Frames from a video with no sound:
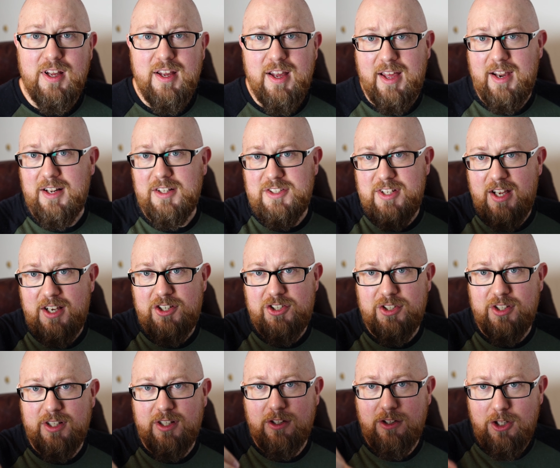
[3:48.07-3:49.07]
And it's
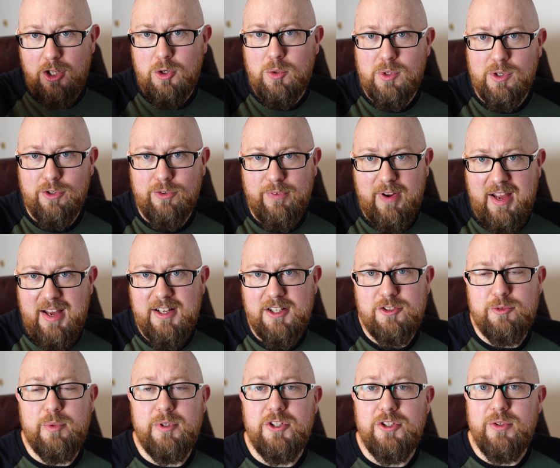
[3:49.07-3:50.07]
actually lower
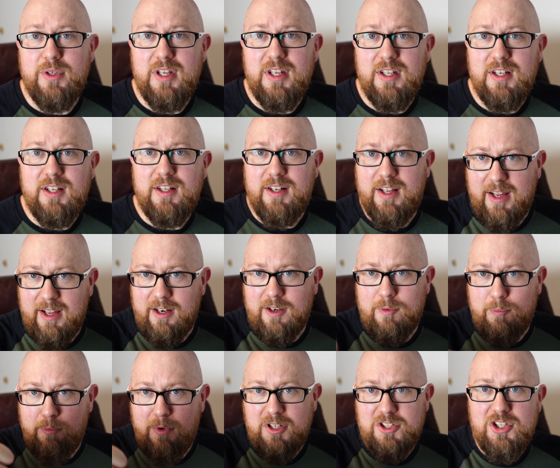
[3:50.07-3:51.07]
rads when you eat it
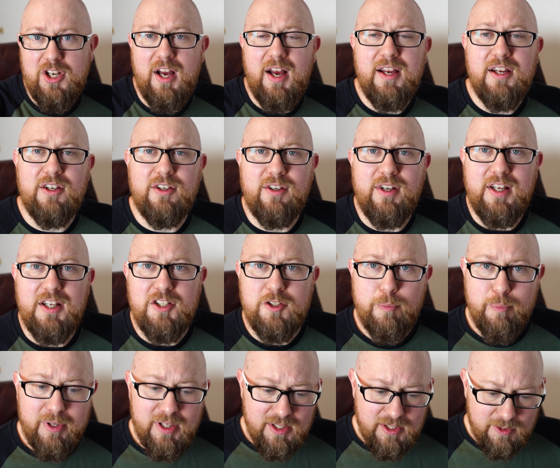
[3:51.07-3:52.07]
and much higher
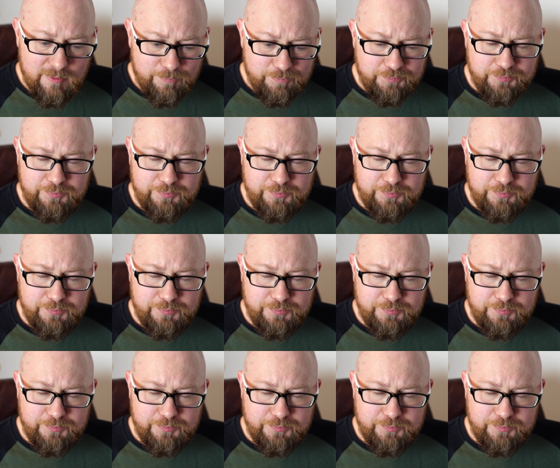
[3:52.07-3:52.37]
HP